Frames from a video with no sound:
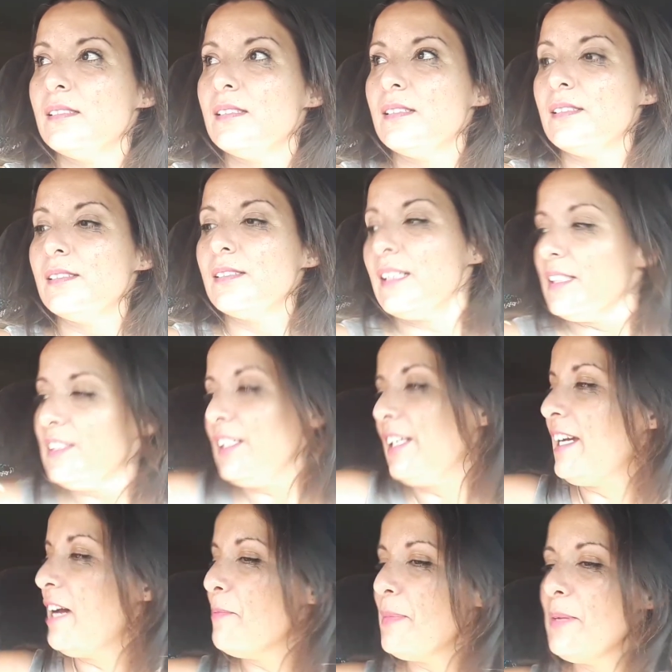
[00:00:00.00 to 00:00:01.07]
I dug
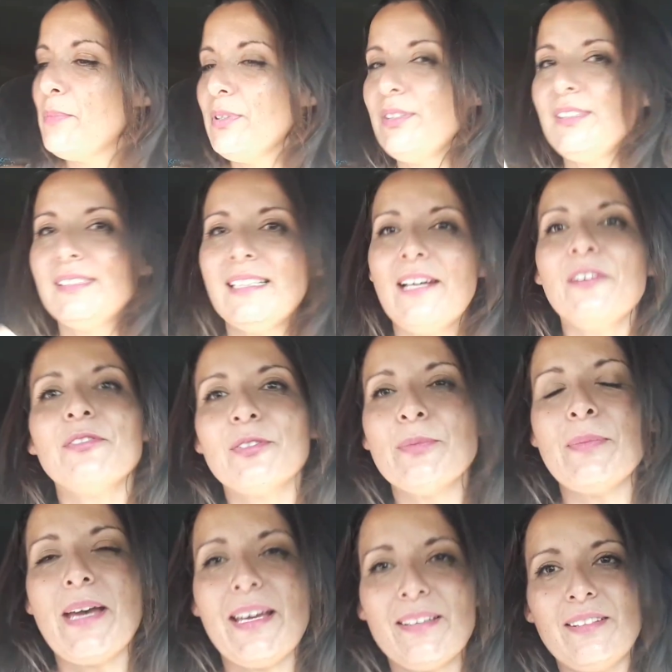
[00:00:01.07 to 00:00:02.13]
out my books out from
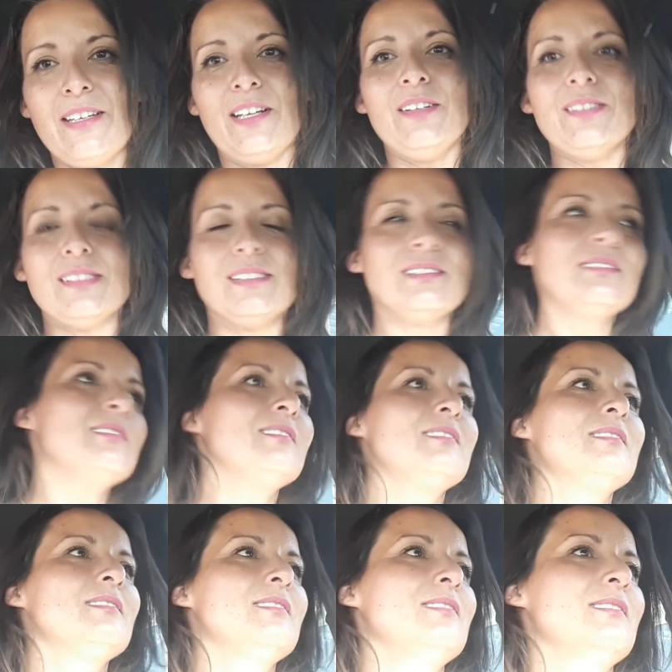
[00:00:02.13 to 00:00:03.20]
back there and
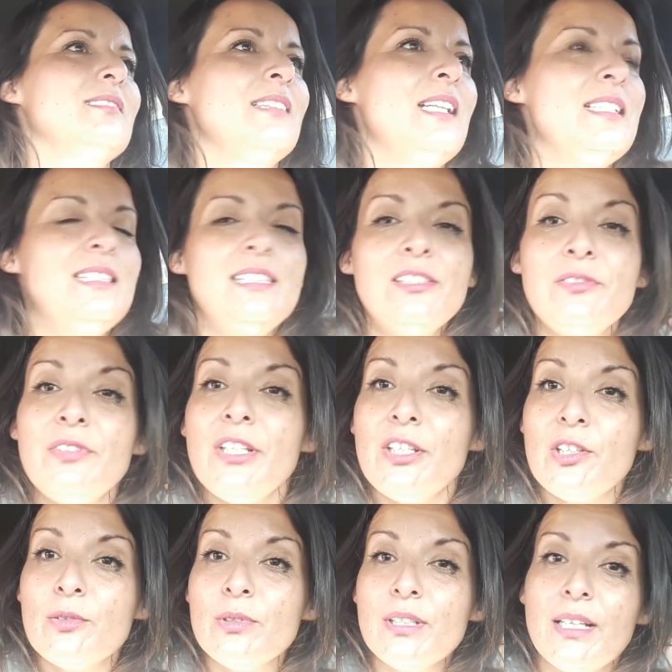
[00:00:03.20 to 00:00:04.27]
I did a video
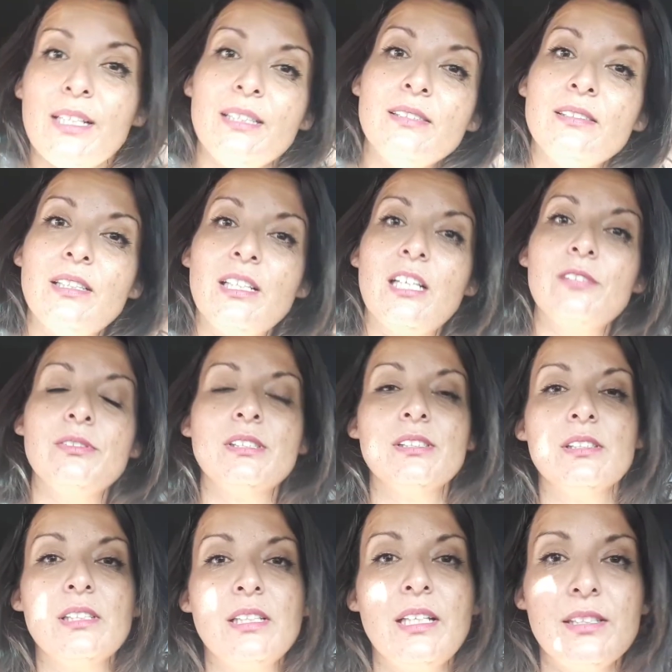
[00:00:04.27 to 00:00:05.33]
when I didn't think I was going
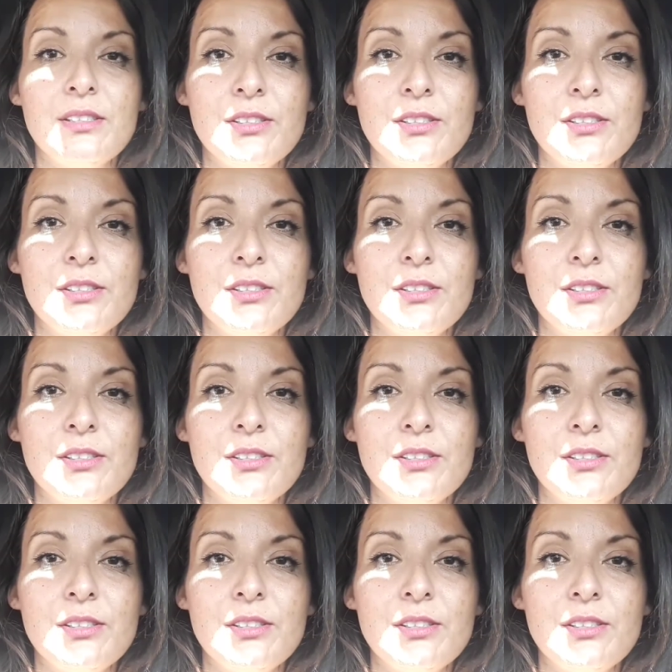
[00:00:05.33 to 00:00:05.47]
to get to.